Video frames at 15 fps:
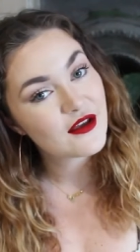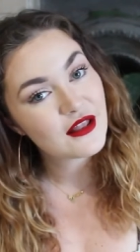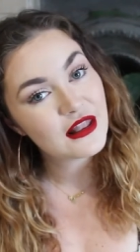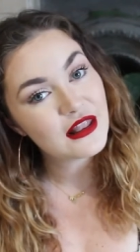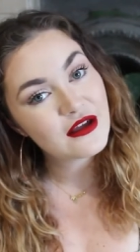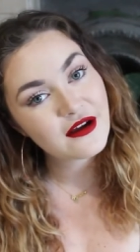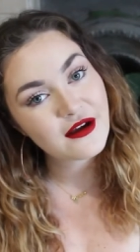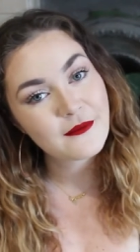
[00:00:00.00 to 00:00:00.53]

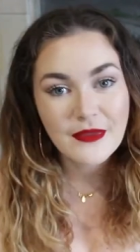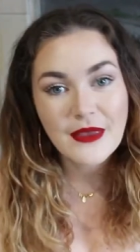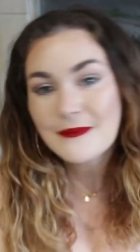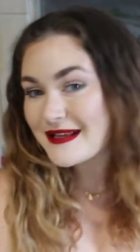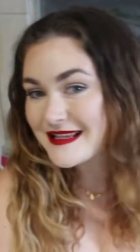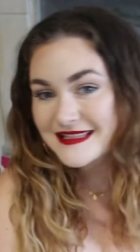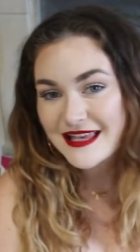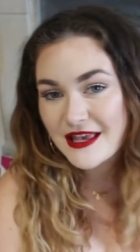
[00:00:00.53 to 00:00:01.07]
look,
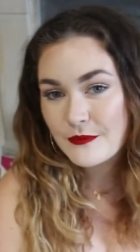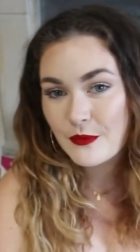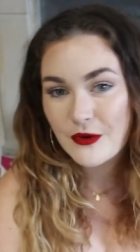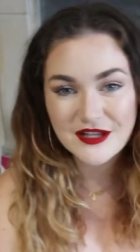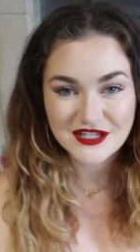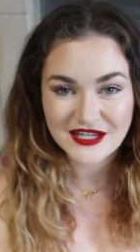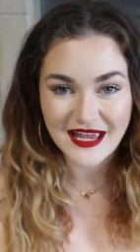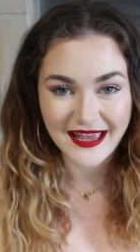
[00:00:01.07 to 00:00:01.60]
please keep
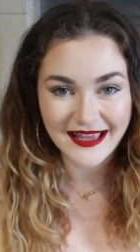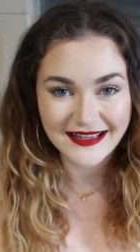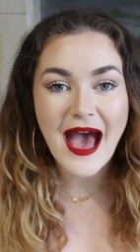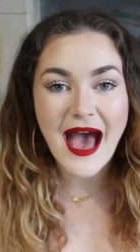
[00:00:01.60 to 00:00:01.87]
watching.